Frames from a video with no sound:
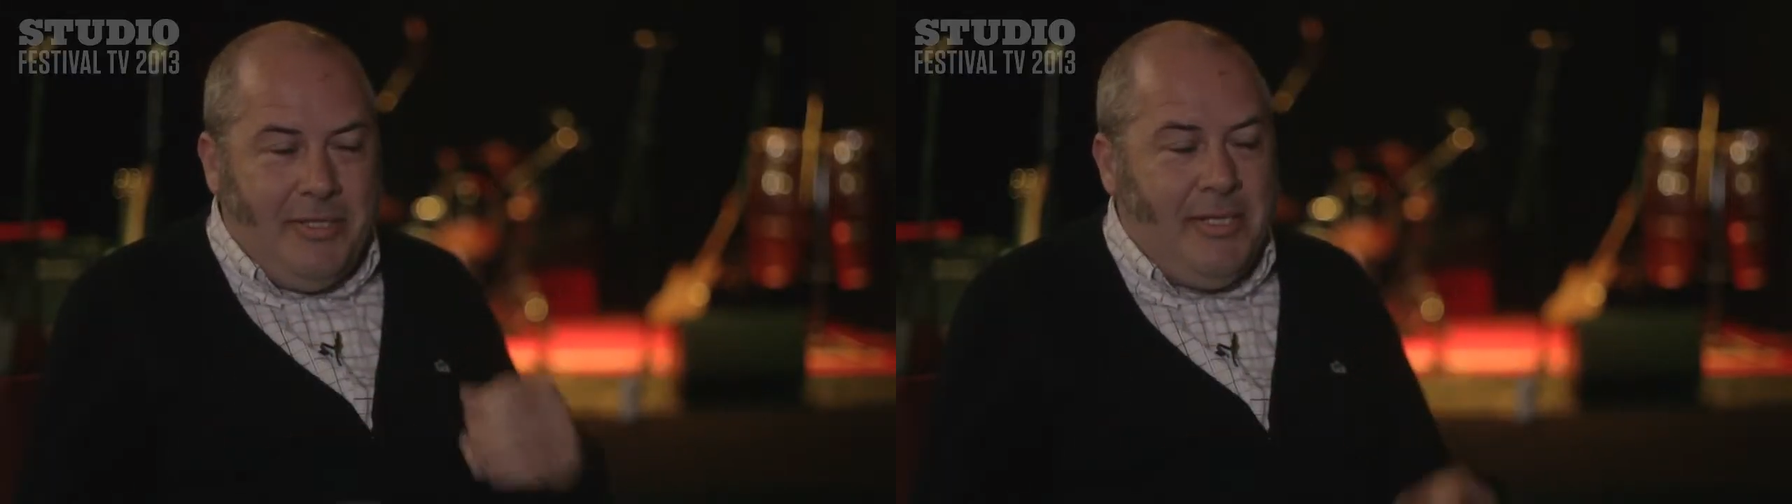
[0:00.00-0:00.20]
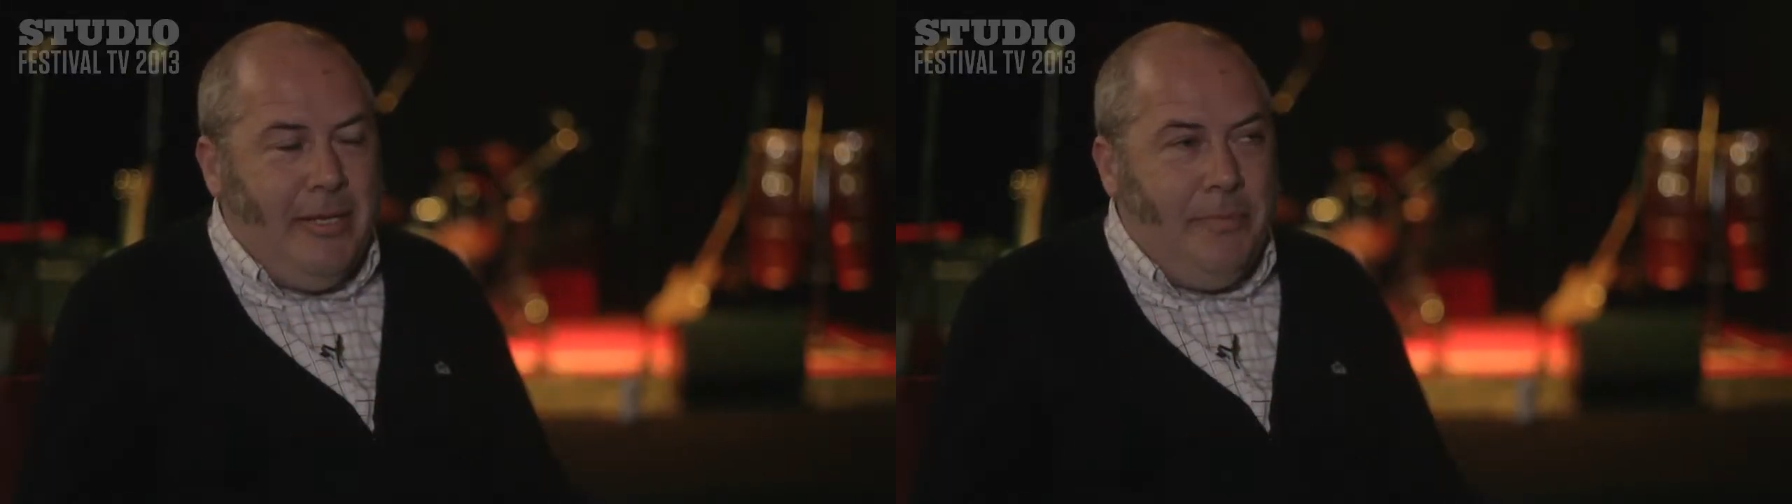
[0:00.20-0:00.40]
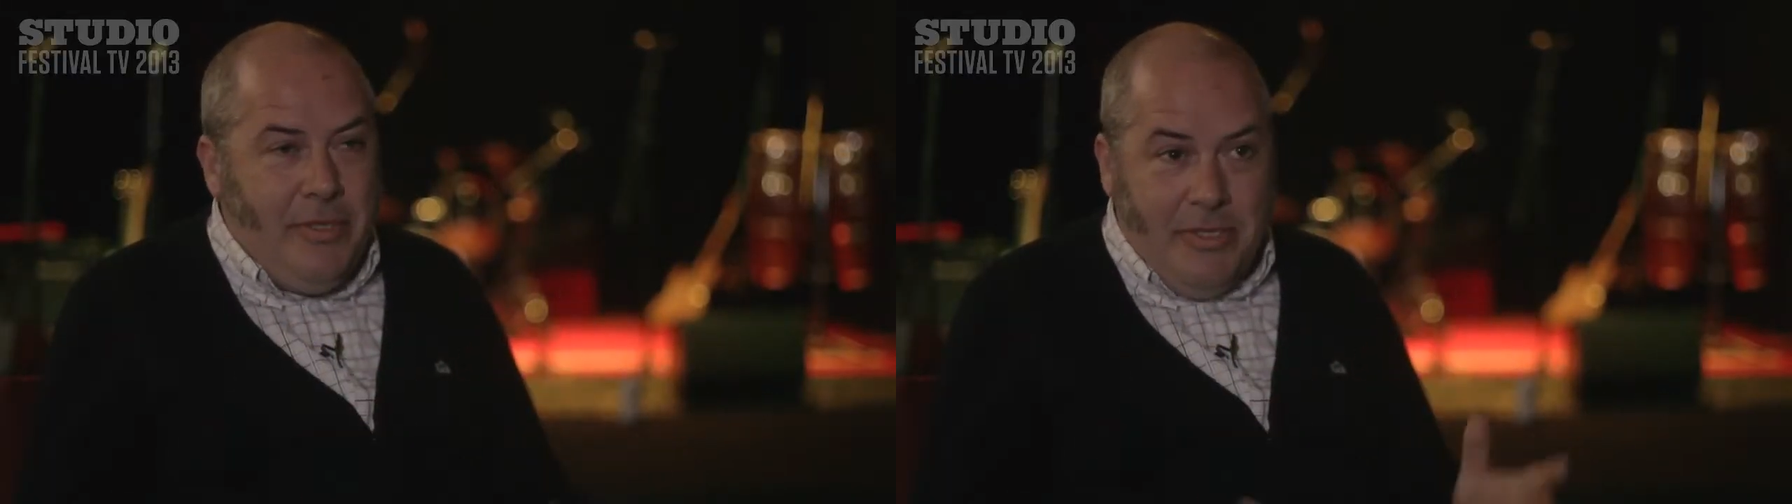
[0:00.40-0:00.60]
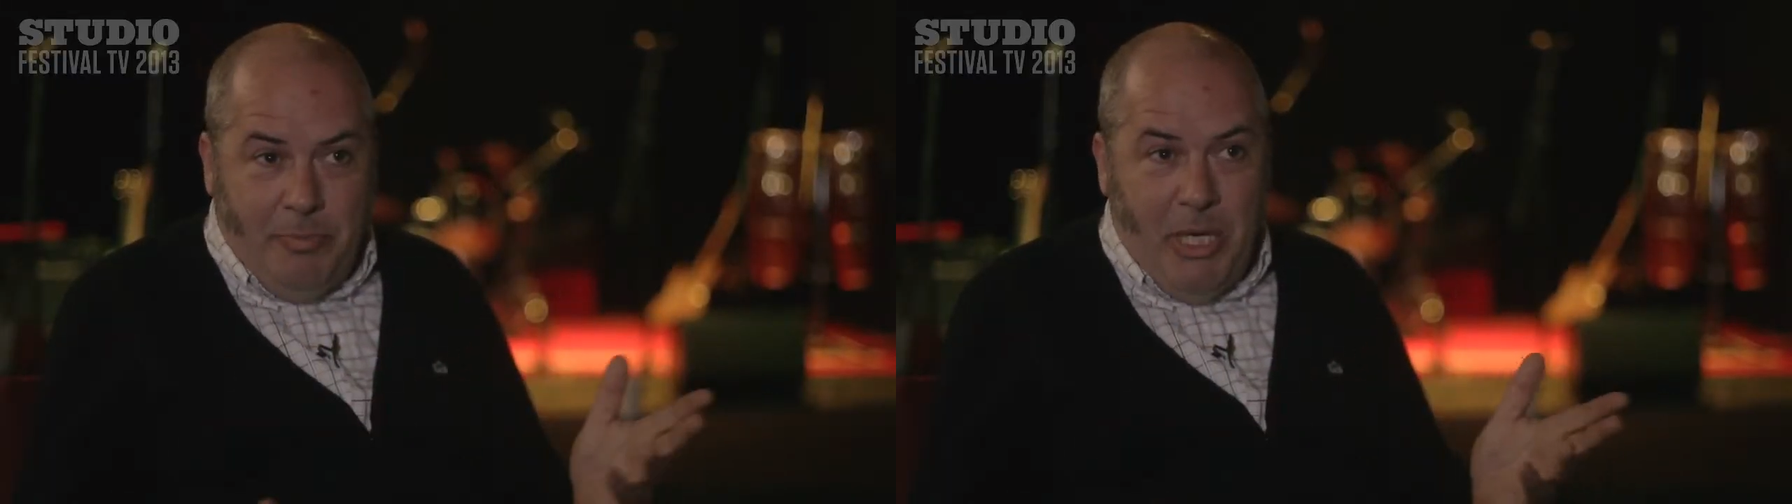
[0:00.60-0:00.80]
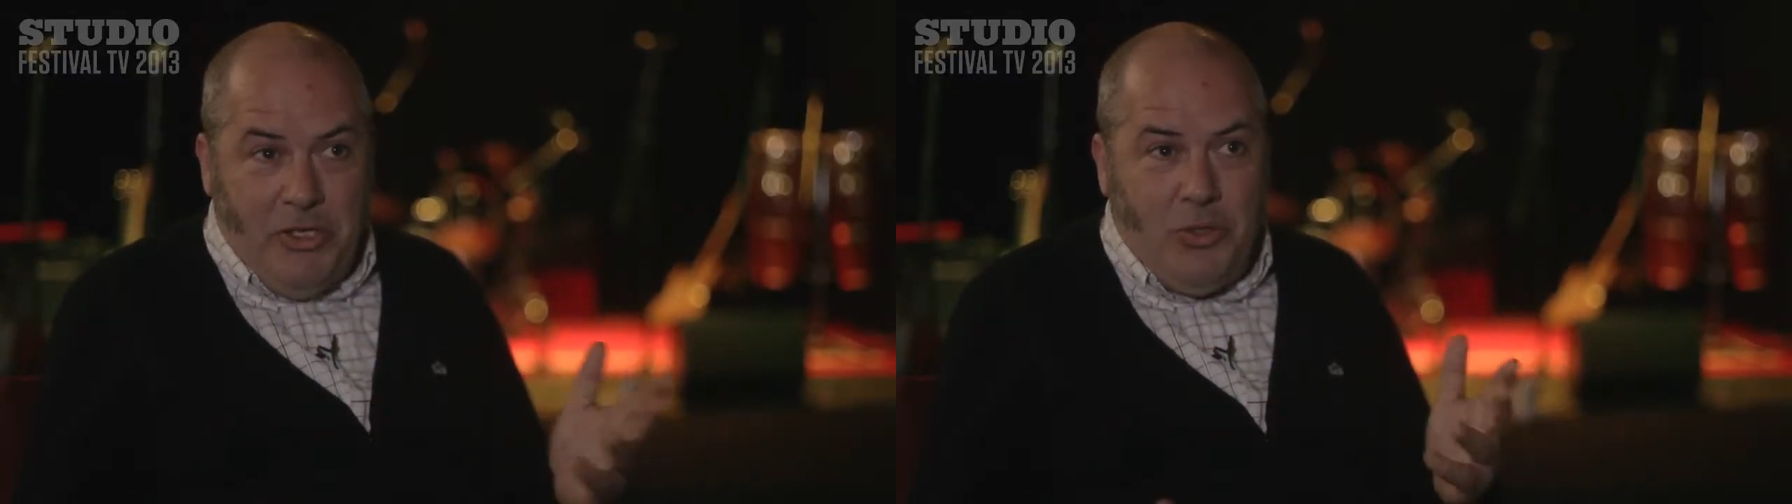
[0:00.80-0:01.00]
time with the
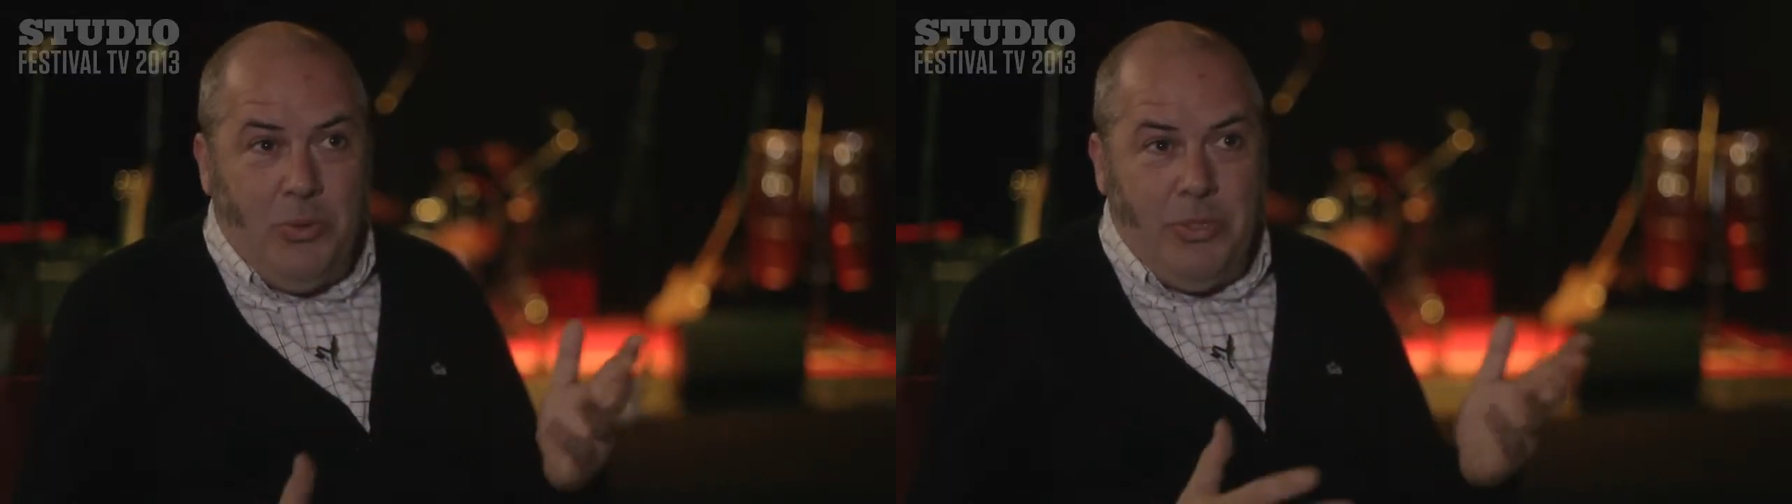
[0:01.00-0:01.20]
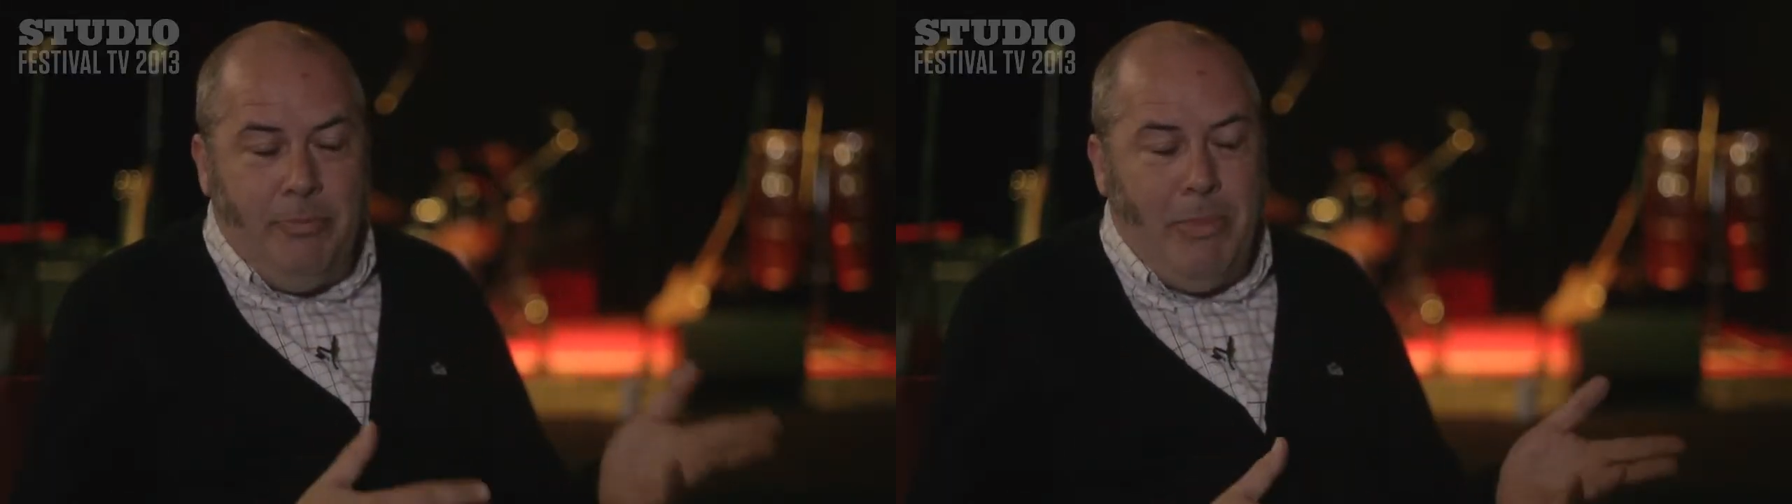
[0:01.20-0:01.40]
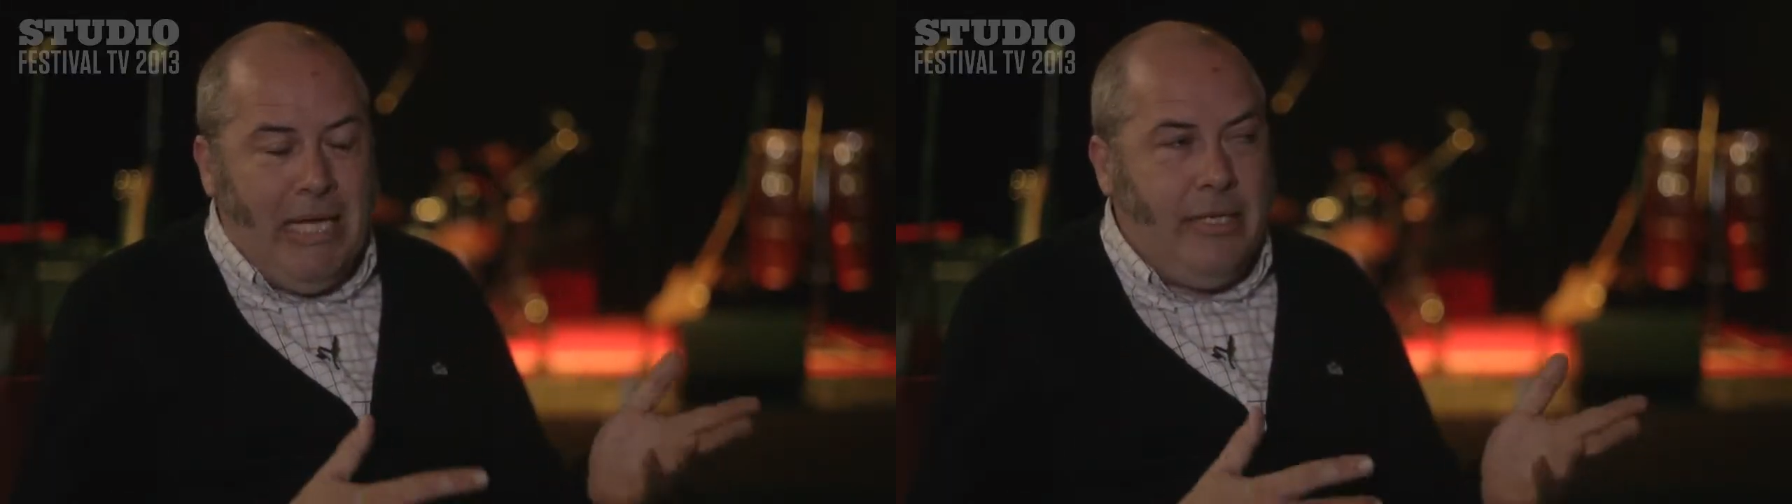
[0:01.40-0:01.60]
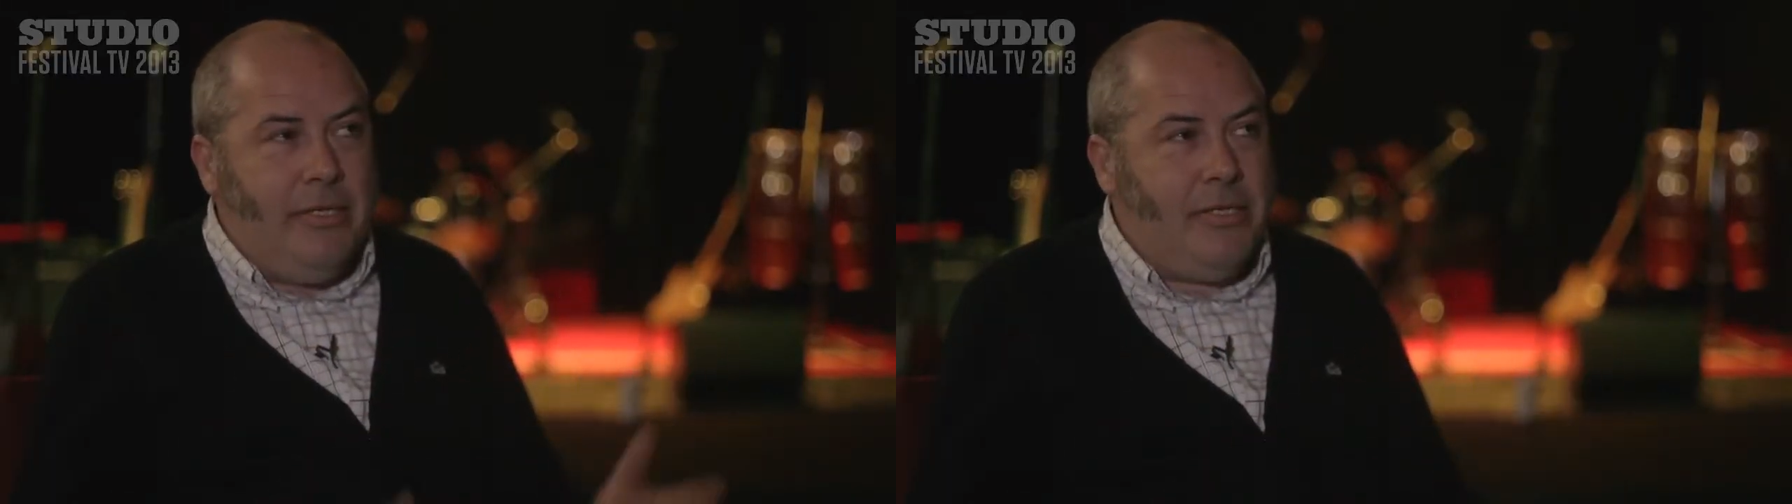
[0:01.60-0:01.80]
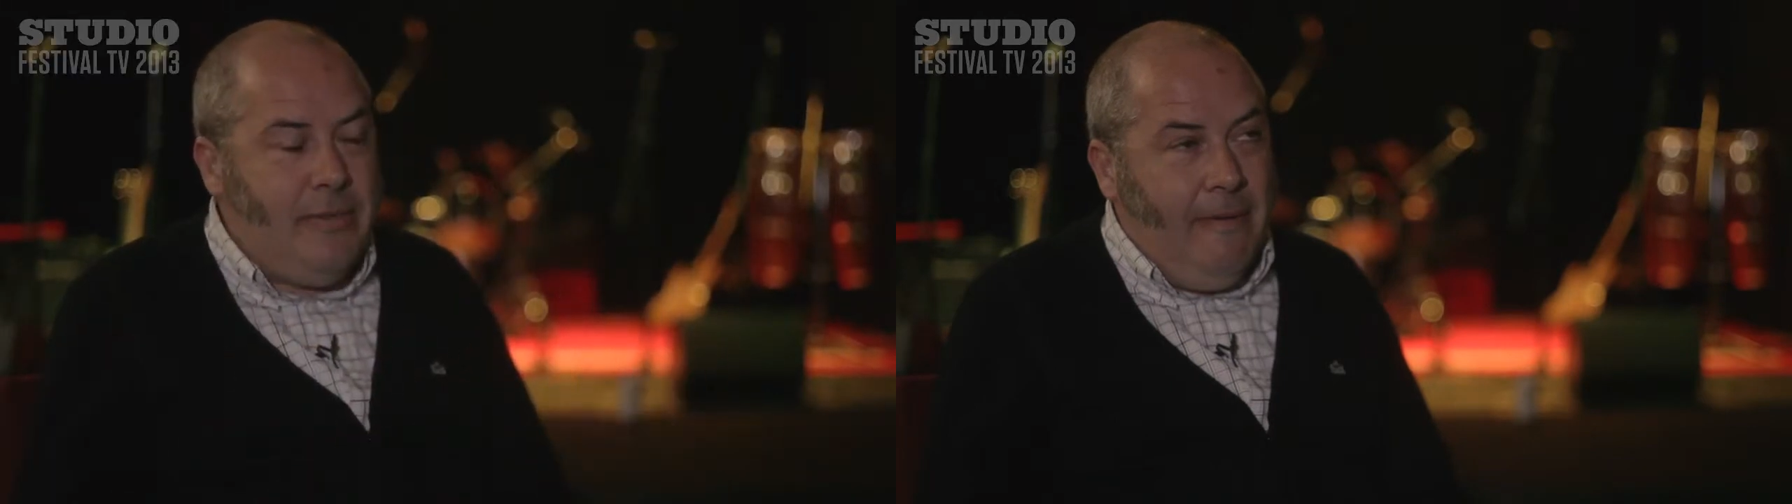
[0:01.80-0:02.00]
Specials and
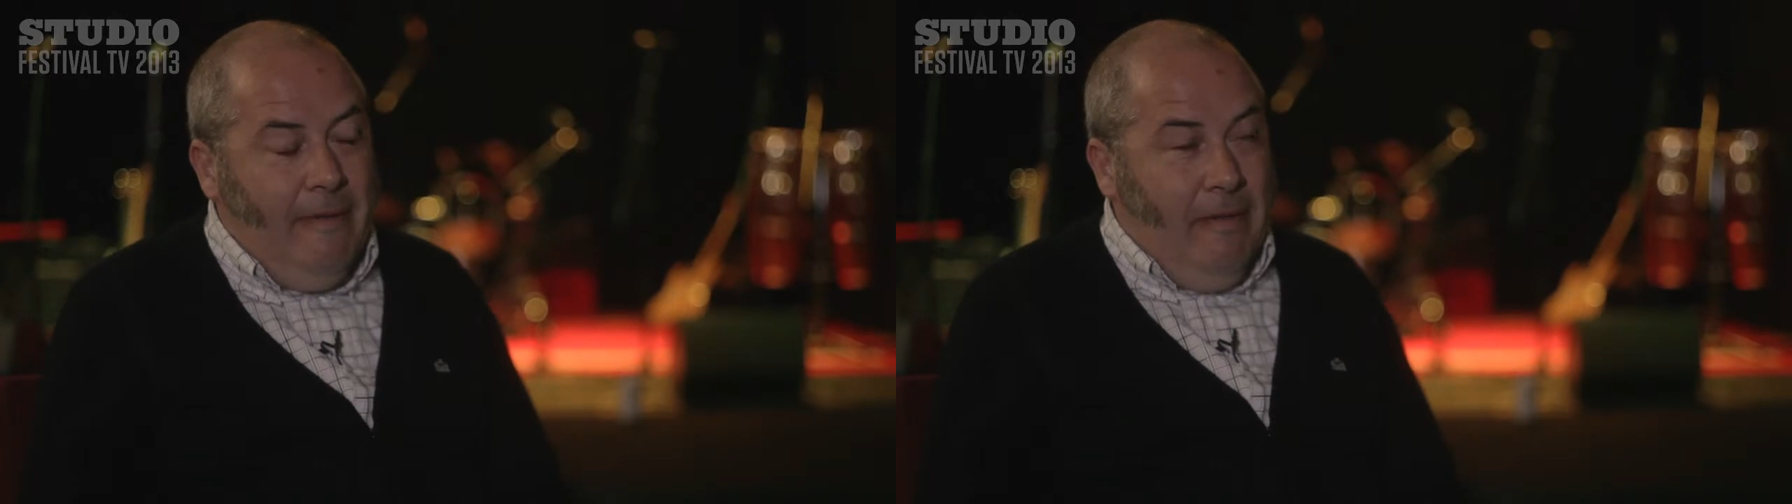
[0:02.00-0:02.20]
Madness,